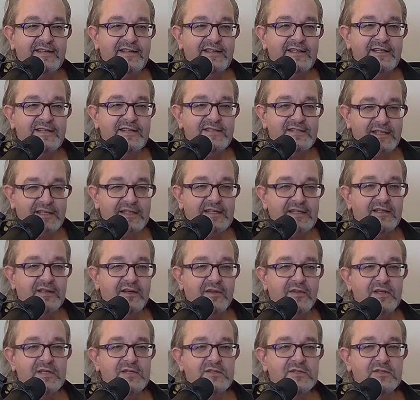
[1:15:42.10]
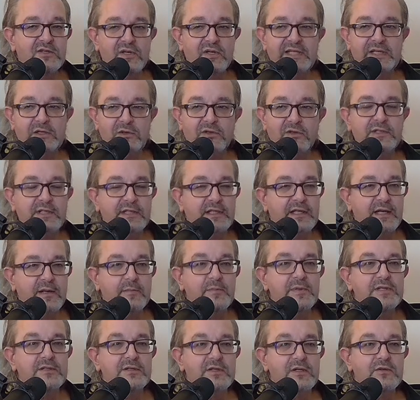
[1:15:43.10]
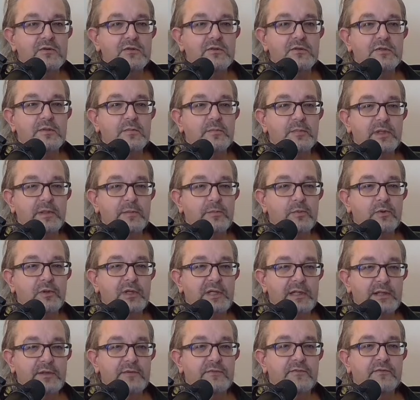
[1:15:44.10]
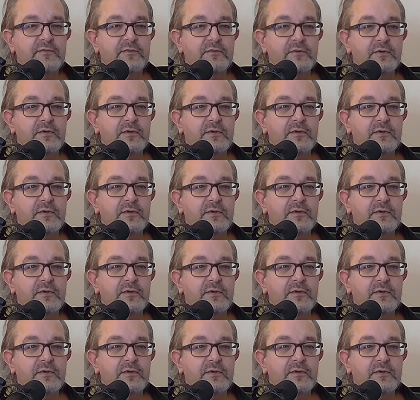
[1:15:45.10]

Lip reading: Is it? Are these psychotic episodes that people have?